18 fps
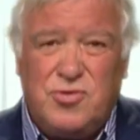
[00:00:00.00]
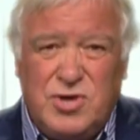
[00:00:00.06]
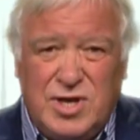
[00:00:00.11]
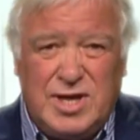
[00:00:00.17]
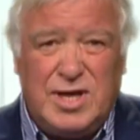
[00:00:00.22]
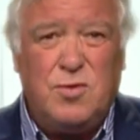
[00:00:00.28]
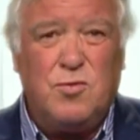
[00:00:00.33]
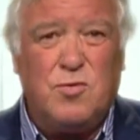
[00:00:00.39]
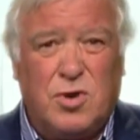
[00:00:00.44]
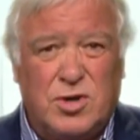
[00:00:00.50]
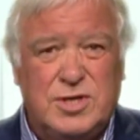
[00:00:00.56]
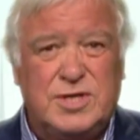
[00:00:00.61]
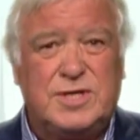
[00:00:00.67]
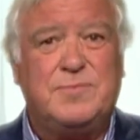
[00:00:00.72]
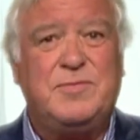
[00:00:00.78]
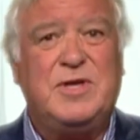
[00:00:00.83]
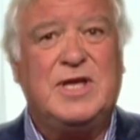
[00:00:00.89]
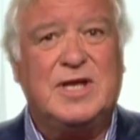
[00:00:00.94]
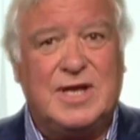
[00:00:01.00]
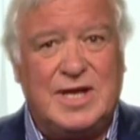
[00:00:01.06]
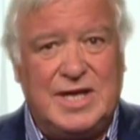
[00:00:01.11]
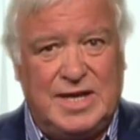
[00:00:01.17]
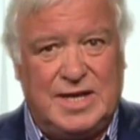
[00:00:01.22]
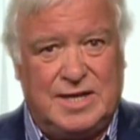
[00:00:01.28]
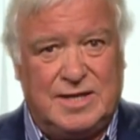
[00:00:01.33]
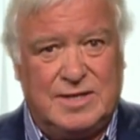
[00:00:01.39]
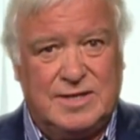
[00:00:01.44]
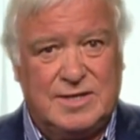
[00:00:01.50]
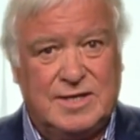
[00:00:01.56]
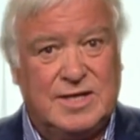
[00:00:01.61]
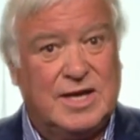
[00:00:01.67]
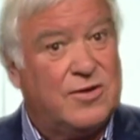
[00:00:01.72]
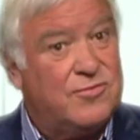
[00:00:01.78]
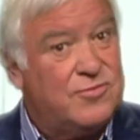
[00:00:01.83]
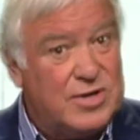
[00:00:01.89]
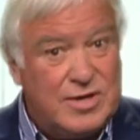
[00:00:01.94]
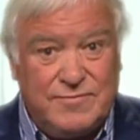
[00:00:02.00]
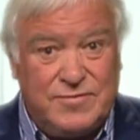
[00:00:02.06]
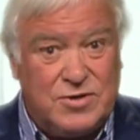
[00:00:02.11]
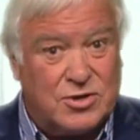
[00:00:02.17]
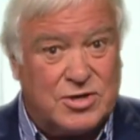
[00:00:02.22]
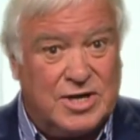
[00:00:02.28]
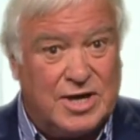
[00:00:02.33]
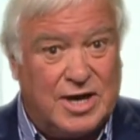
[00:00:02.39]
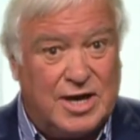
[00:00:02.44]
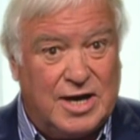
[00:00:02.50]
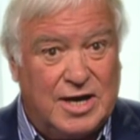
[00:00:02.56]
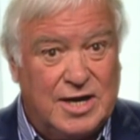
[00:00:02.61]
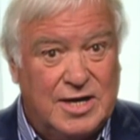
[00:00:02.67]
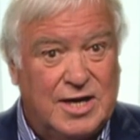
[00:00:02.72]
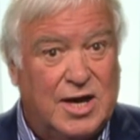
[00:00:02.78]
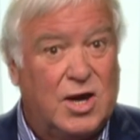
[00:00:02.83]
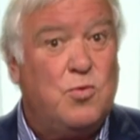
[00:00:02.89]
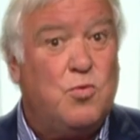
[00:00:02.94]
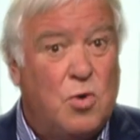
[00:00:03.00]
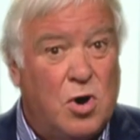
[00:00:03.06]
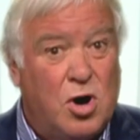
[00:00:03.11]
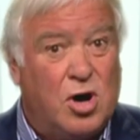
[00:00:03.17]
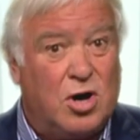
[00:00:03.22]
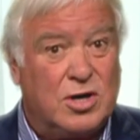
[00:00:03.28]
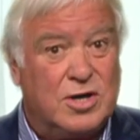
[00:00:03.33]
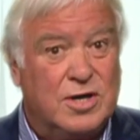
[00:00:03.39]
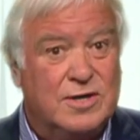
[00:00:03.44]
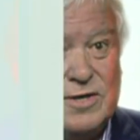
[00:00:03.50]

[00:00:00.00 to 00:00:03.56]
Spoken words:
really want to be clean, get rid of your car and walk.